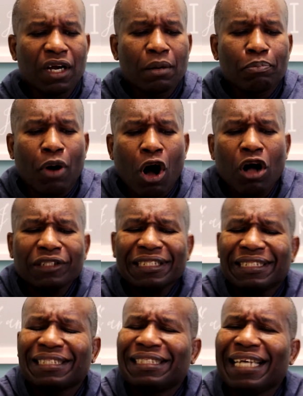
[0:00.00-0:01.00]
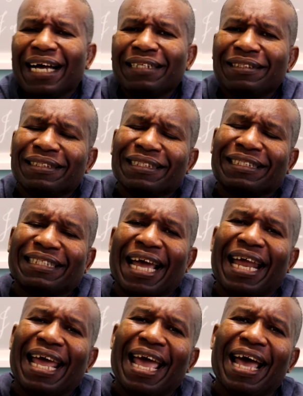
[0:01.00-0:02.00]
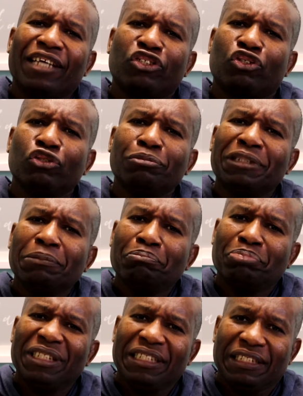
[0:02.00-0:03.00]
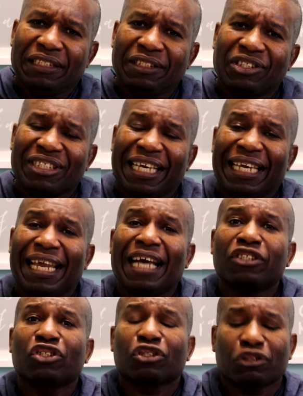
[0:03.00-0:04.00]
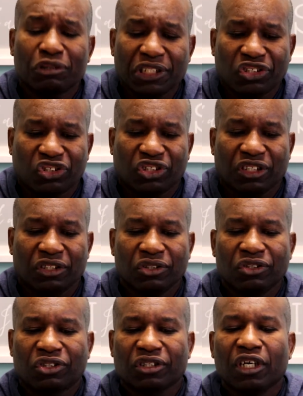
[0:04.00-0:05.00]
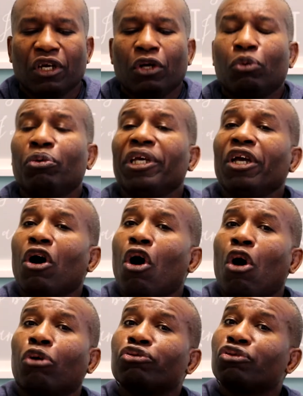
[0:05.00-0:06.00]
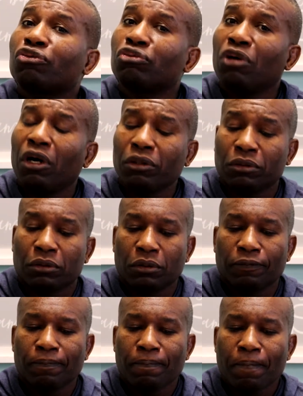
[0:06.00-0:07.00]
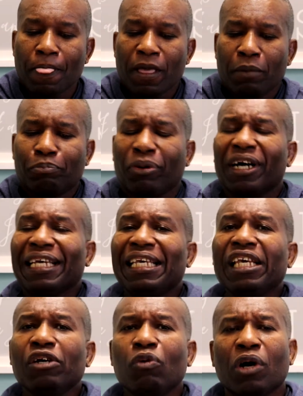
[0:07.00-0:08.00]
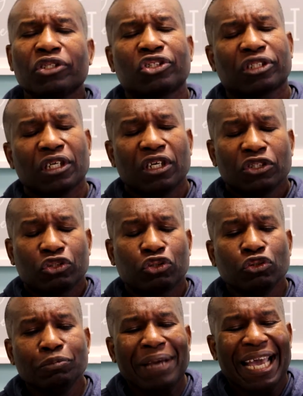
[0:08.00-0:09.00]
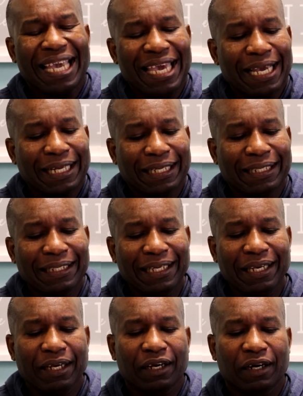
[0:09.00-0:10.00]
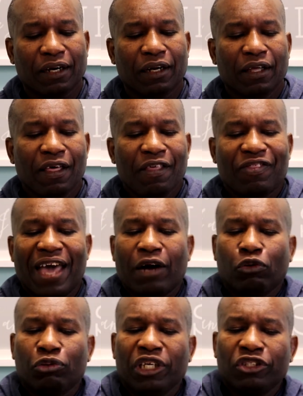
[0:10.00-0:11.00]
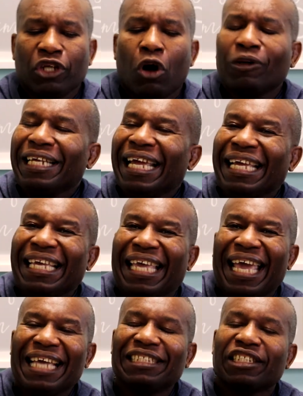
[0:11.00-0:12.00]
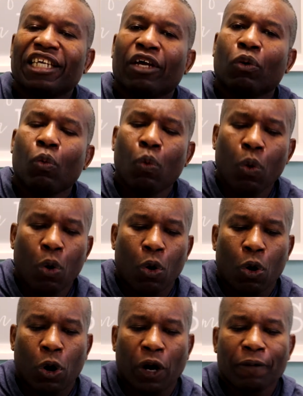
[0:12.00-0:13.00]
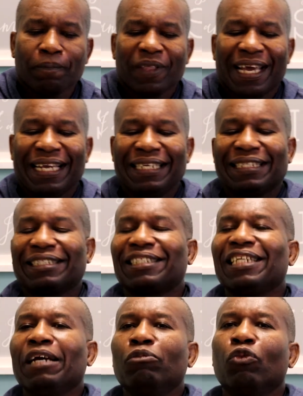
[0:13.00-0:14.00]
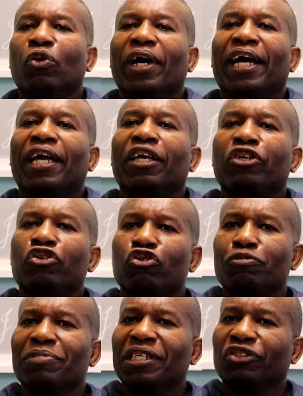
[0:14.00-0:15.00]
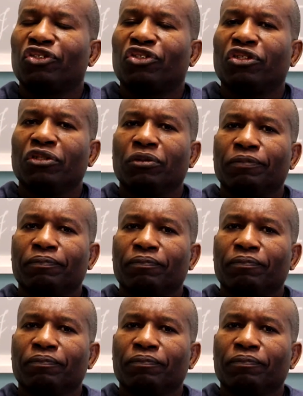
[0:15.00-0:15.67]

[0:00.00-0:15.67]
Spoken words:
Paul is telling us that as human beings and as Christians, we all struggle. But he wants to make it clear that we don't engage in war in the same way humans do.